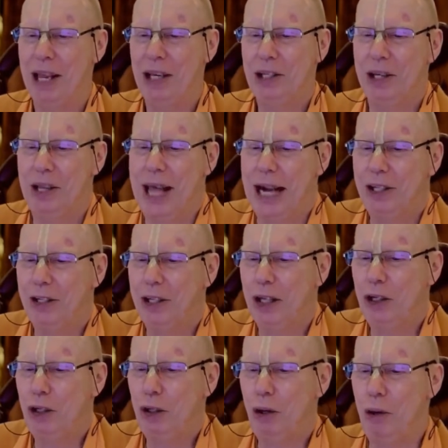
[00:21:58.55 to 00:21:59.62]
So that's
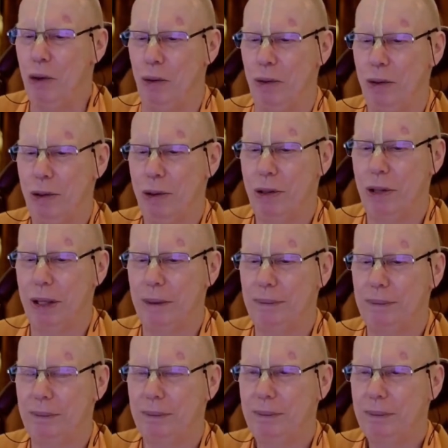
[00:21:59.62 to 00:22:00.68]
the truth
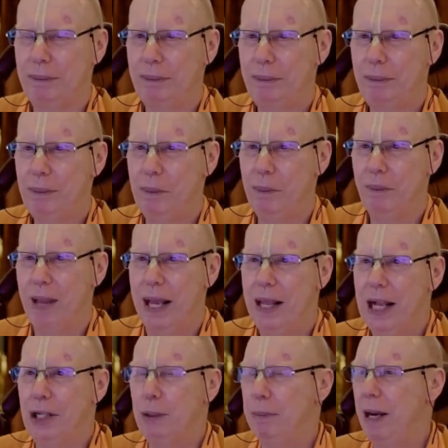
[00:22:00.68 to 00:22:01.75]

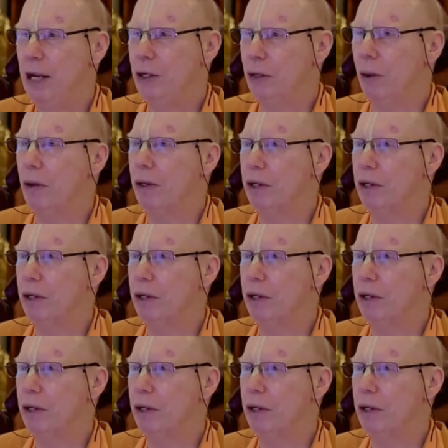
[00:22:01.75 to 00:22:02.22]
that's being talked